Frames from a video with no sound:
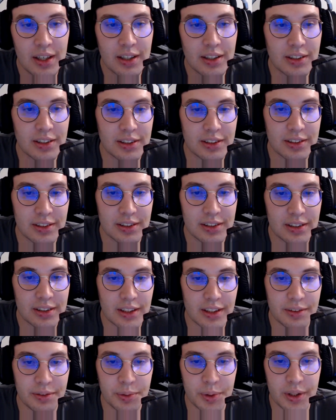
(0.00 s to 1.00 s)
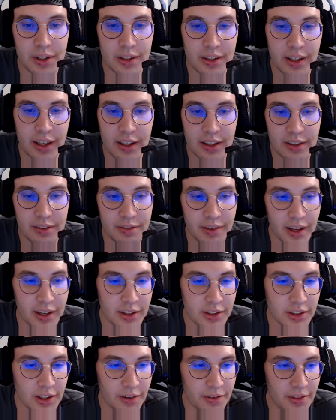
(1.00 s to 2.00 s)
just to see if we can get an
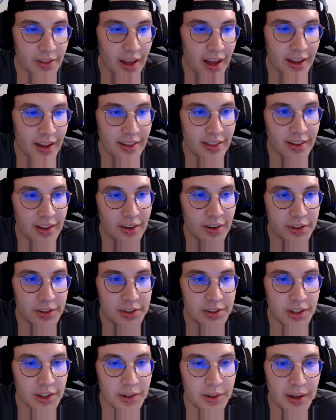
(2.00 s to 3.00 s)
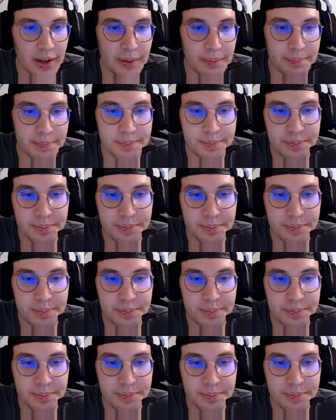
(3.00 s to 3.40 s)
advantage off that, and then also um,